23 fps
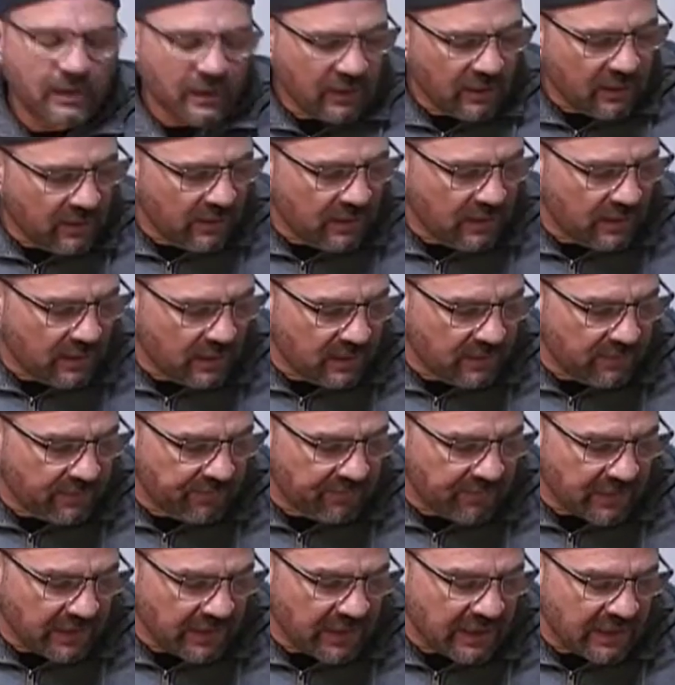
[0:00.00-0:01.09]

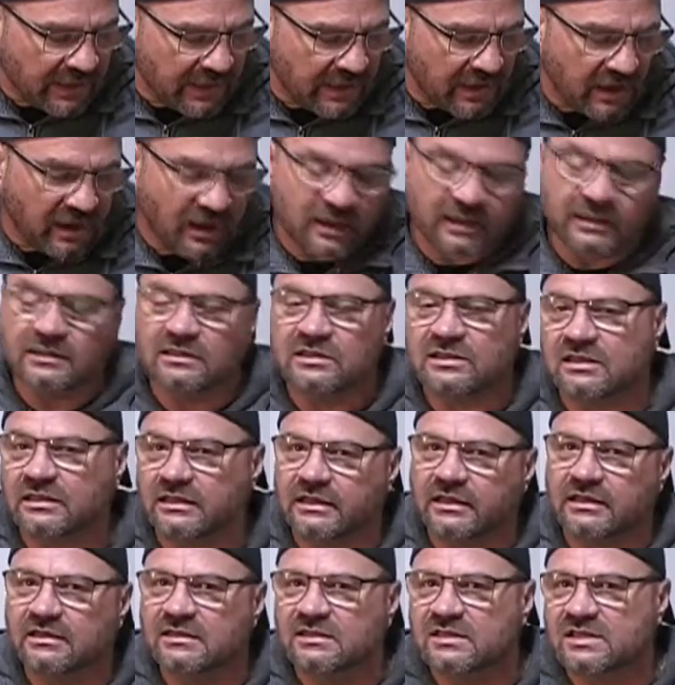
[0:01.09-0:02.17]
I honestly
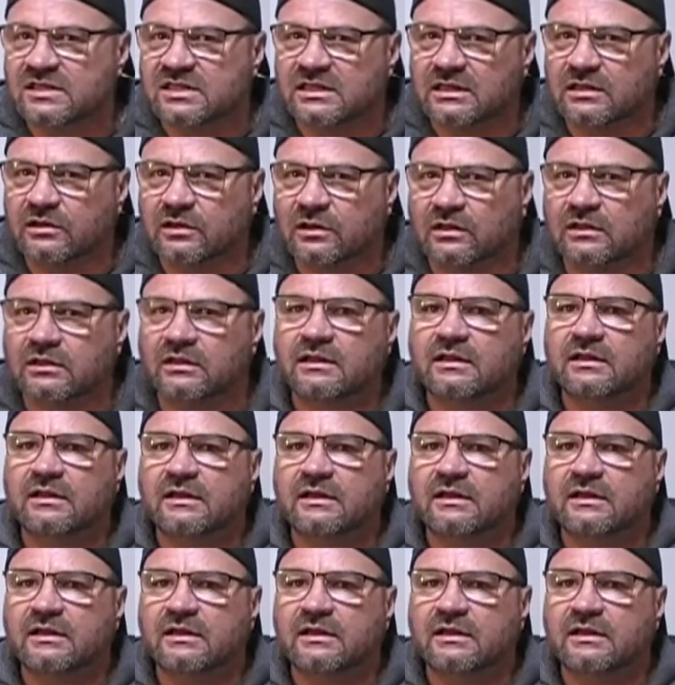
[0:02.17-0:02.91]
considered